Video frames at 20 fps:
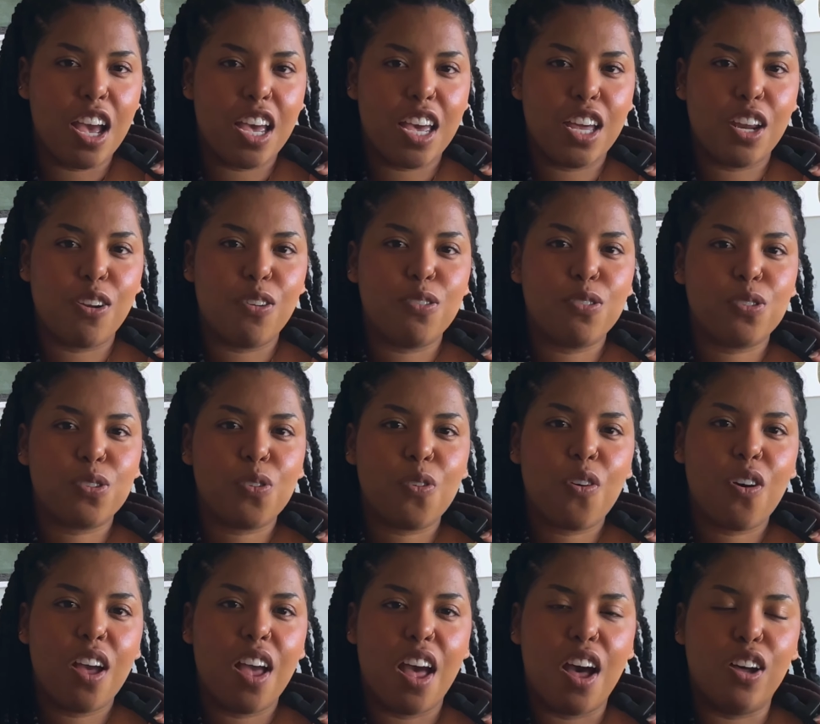it
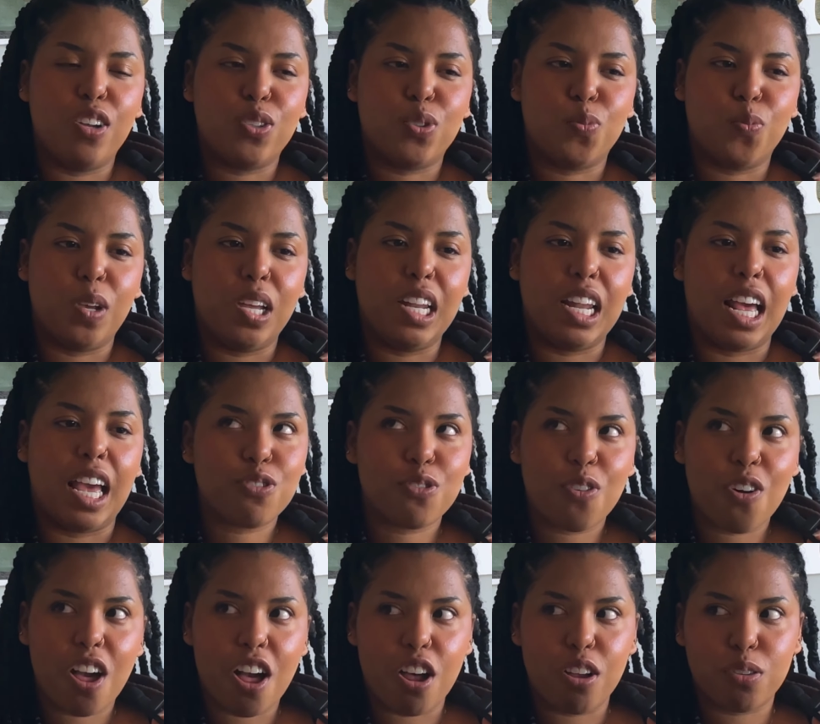also helps me like
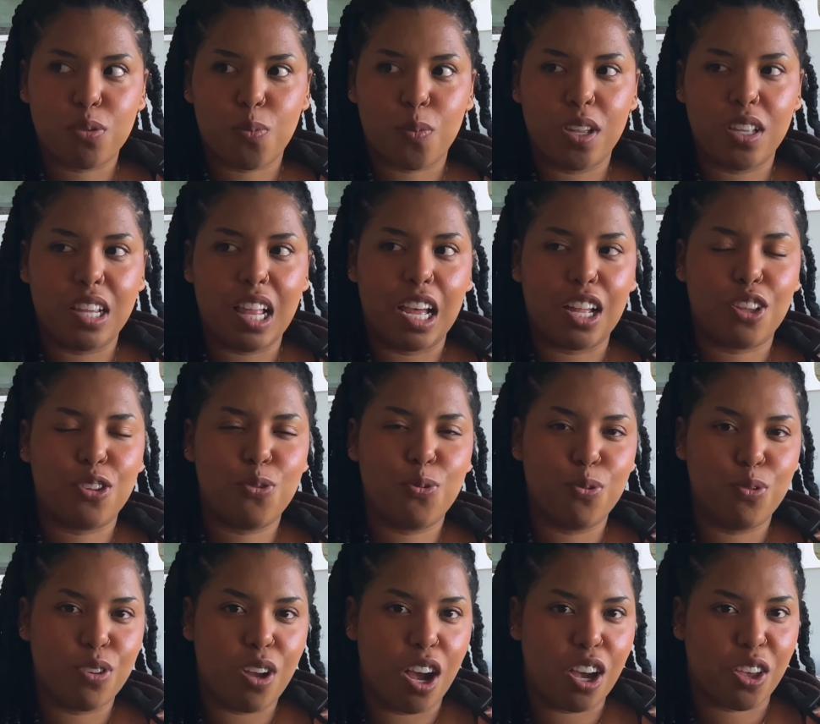also helps me like
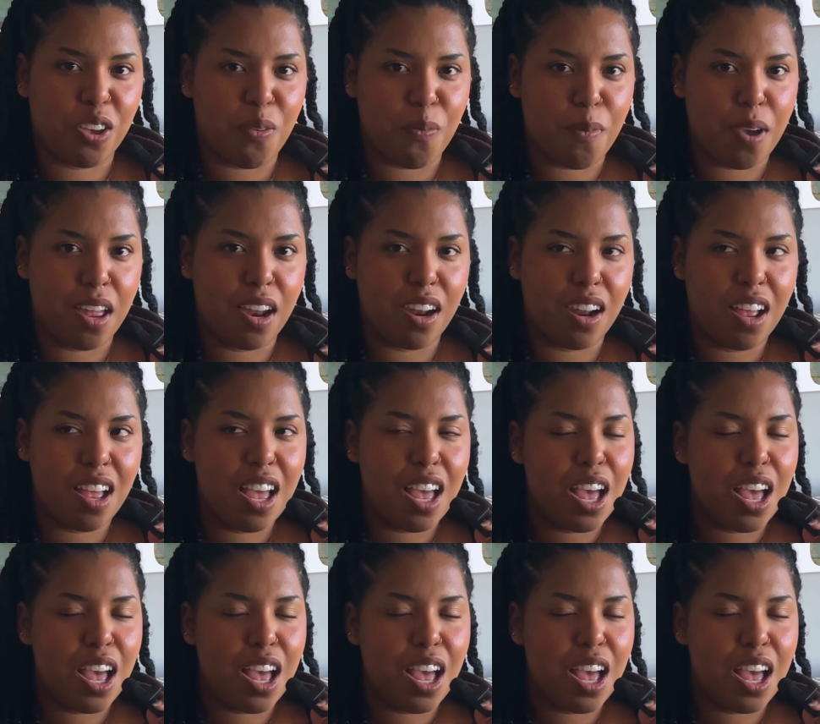to document